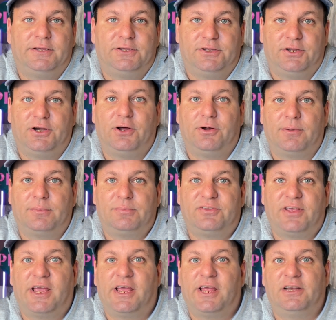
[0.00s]
You know what I'm
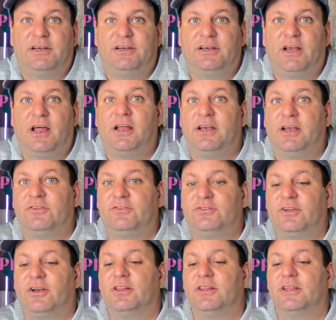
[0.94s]
saying? Not
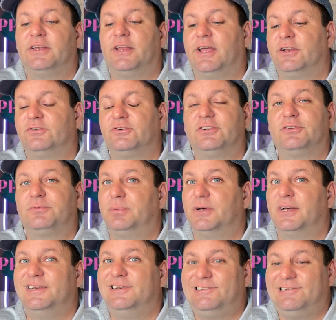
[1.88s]
necessarily dangerous,
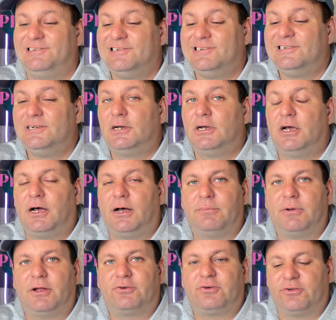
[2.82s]
but I'm
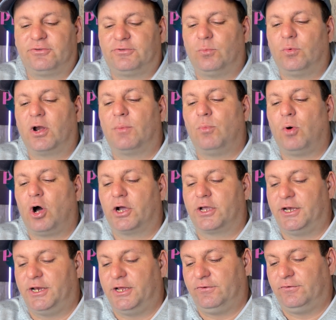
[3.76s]
not trusting what I'm
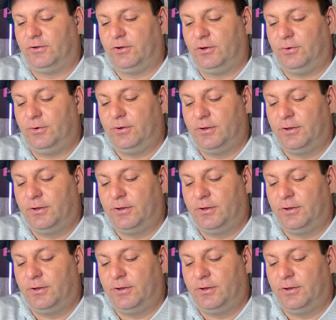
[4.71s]
walking into.